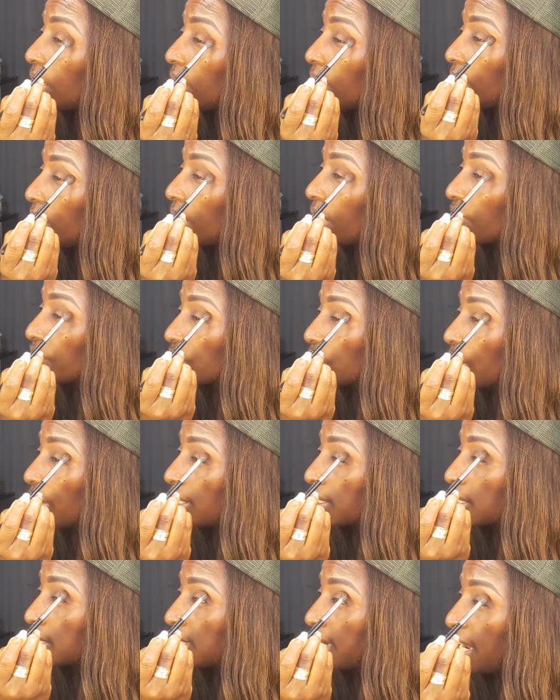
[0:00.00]
And after I
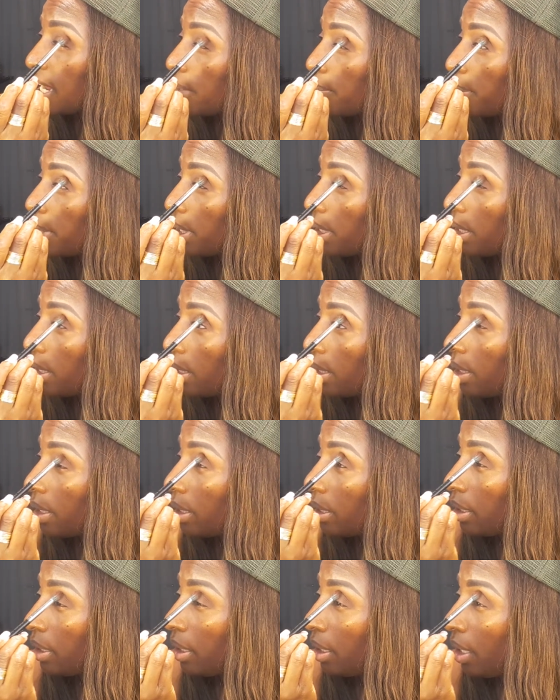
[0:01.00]
stamp it
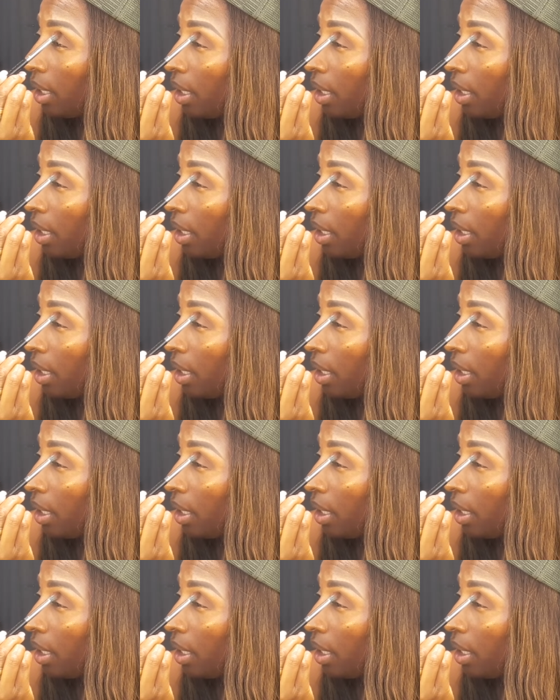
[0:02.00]
in,